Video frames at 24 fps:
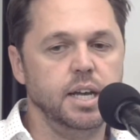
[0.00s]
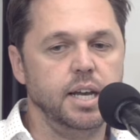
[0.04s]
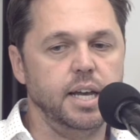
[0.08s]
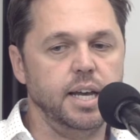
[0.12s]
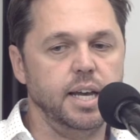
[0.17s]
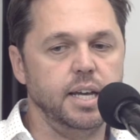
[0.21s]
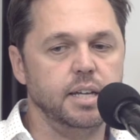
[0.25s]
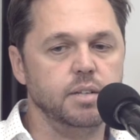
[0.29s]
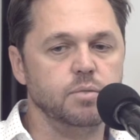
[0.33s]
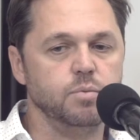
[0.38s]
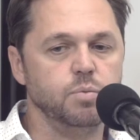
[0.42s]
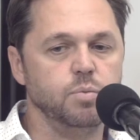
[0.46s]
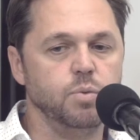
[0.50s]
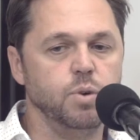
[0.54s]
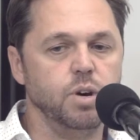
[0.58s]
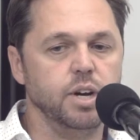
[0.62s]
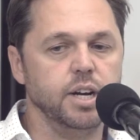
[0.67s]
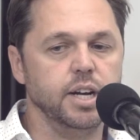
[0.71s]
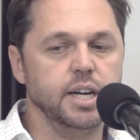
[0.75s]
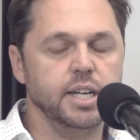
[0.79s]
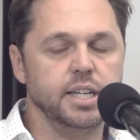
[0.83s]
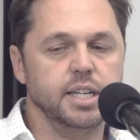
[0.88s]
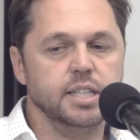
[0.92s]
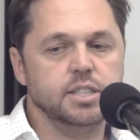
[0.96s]
And
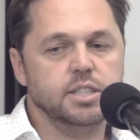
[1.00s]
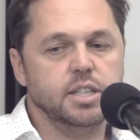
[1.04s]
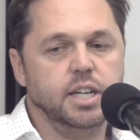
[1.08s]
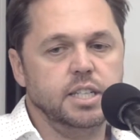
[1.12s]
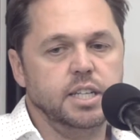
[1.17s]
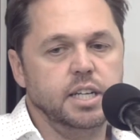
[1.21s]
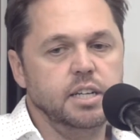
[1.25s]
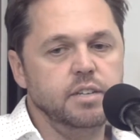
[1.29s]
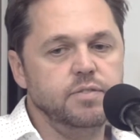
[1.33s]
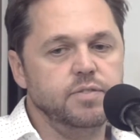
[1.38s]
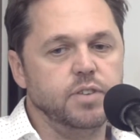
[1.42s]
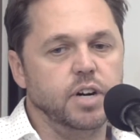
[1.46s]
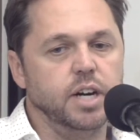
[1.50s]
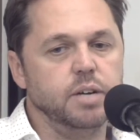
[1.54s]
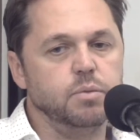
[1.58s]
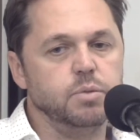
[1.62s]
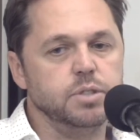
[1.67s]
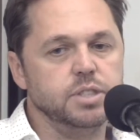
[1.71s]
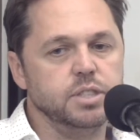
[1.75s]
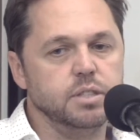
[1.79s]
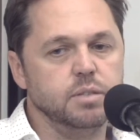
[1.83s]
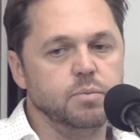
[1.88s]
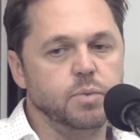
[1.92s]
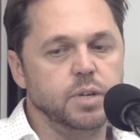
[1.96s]
what I guess I identified
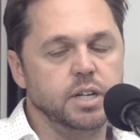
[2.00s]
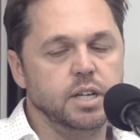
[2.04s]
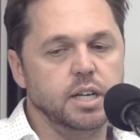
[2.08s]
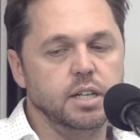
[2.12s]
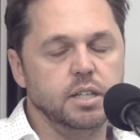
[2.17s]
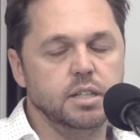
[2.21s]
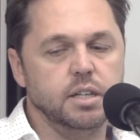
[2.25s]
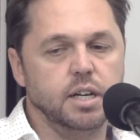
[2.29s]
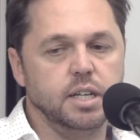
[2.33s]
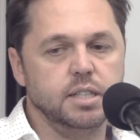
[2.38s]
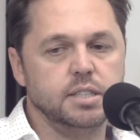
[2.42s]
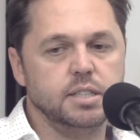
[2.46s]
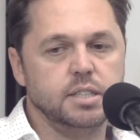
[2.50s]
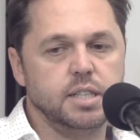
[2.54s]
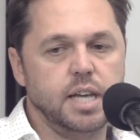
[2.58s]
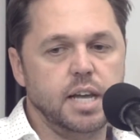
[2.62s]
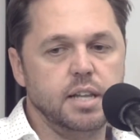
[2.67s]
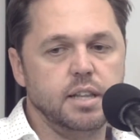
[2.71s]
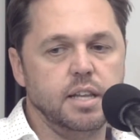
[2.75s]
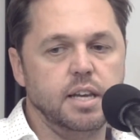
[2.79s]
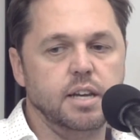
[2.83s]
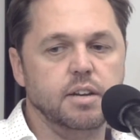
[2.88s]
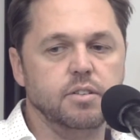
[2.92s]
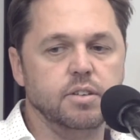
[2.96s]
was that when I
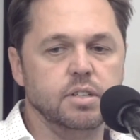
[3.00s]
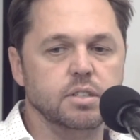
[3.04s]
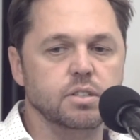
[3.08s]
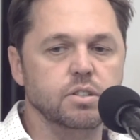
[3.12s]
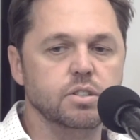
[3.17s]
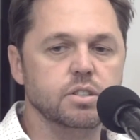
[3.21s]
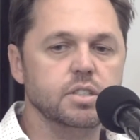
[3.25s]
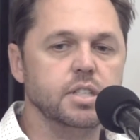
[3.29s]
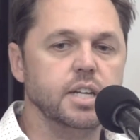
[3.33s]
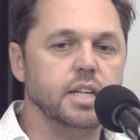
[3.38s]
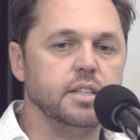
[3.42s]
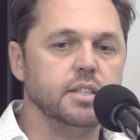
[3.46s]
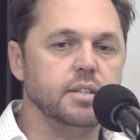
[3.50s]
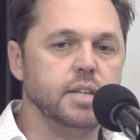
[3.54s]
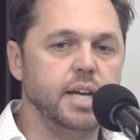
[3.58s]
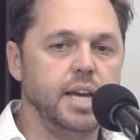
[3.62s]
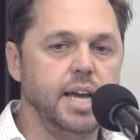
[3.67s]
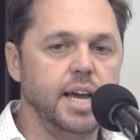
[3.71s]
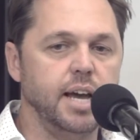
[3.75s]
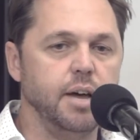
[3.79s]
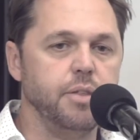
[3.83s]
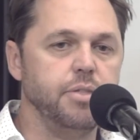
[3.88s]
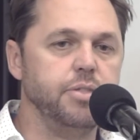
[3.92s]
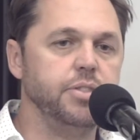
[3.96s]
sat there and looked at
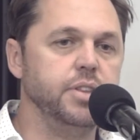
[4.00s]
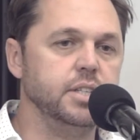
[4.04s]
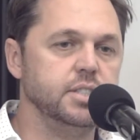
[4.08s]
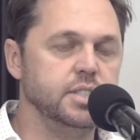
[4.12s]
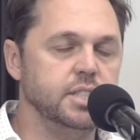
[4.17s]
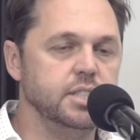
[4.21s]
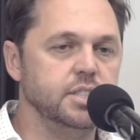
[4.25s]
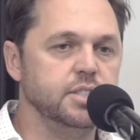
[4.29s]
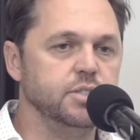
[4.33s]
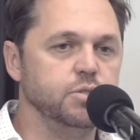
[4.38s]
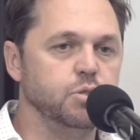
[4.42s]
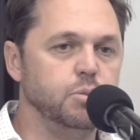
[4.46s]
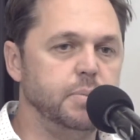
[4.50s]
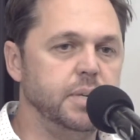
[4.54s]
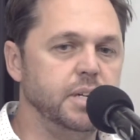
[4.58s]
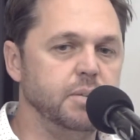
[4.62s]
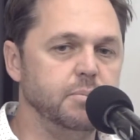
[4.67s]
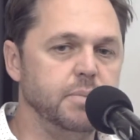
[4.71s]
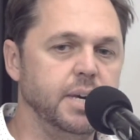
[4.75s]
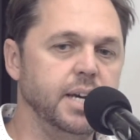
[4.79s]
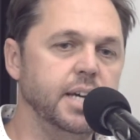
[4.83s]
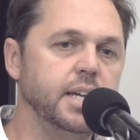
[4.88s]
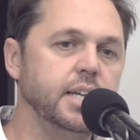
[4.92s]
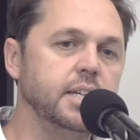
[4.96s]
how decisions were being
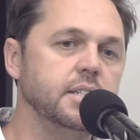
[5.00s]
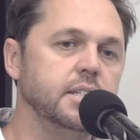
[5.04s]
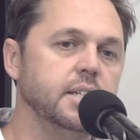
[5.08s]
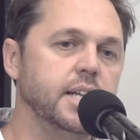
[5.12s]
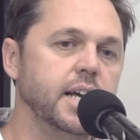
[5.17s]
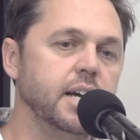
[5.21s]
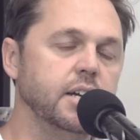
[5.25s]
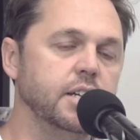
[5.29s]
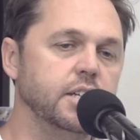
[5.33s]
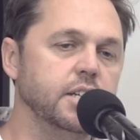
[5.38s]
made and how